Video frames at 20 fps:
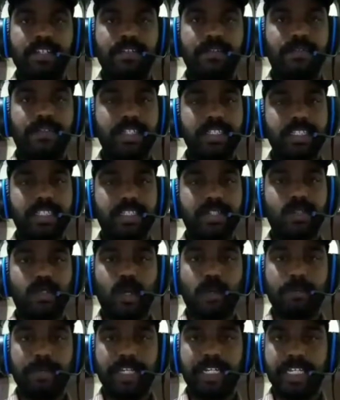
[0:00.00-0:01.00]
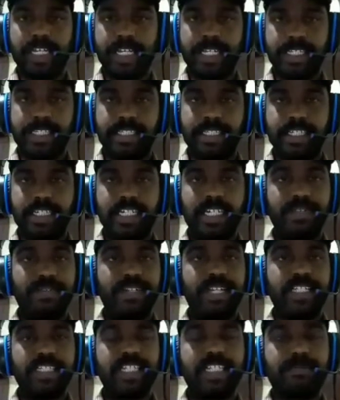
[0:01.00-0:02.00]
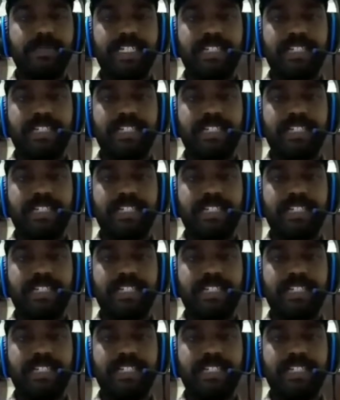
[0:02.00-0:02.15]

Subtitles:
First topic is differences